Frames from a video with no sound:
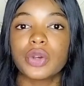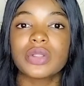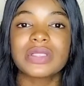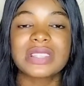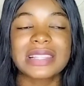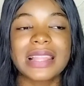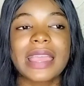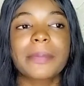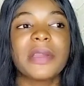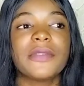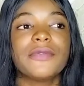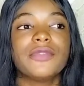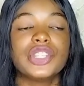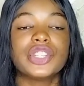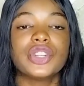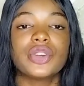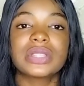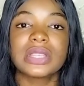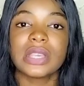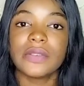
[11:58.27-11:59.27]
like my
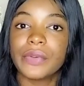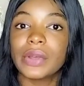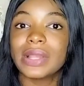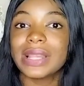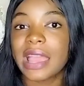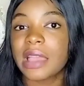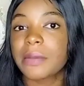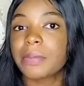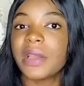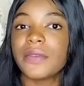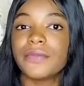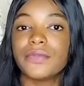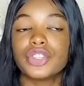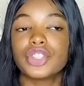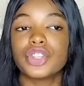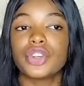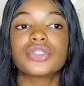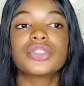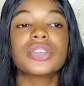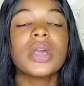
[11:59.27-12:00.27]
videos if you like my
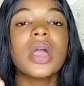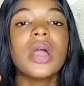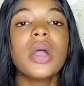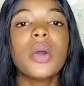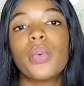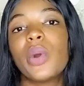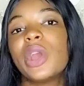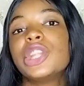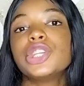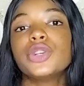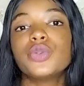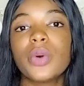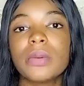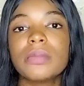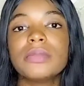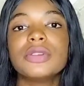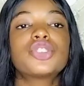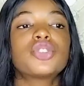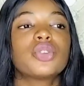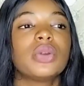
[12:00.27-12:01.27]
videos where do you want me
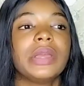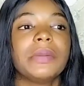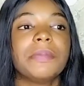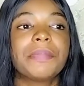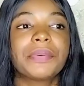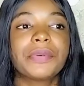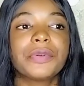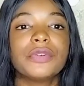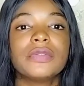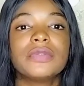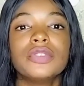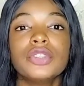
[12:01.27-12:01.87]
to improve